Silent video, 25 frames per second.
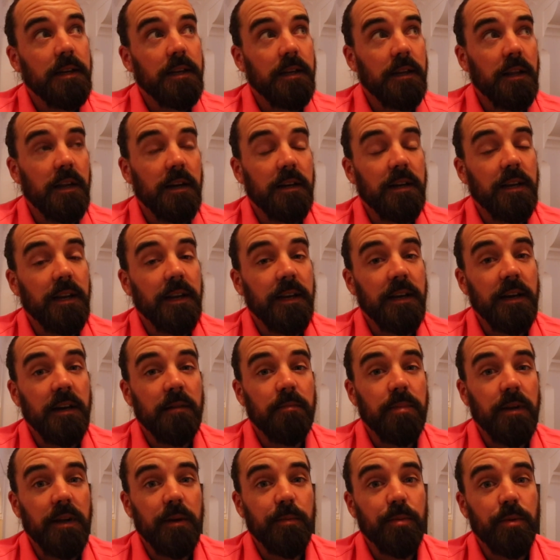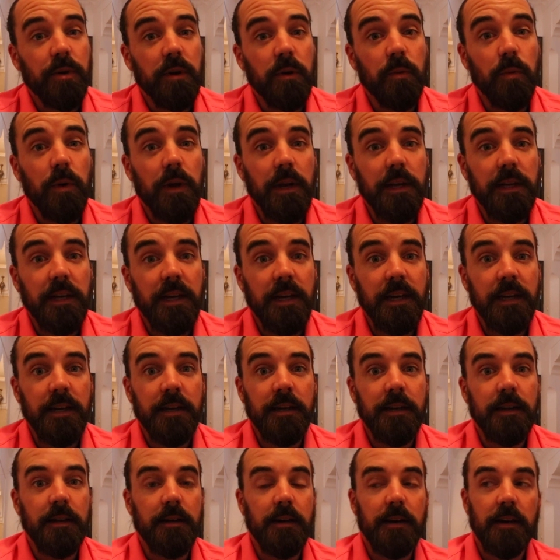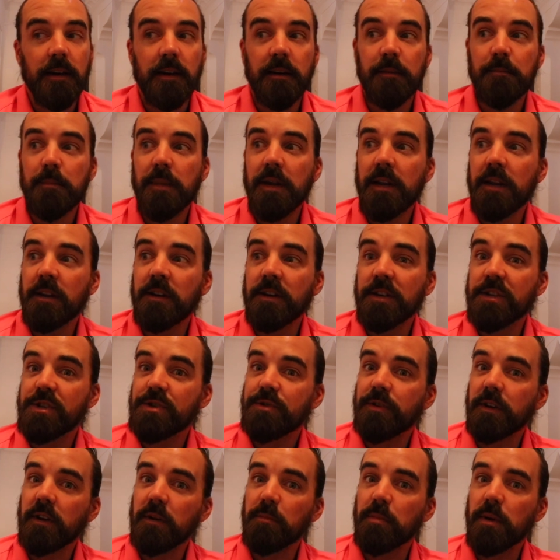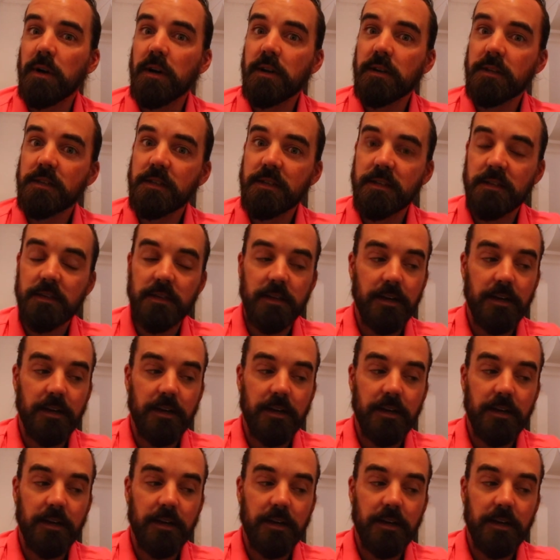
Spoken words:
Luckily, I played pretty well again, made a nice string of pars.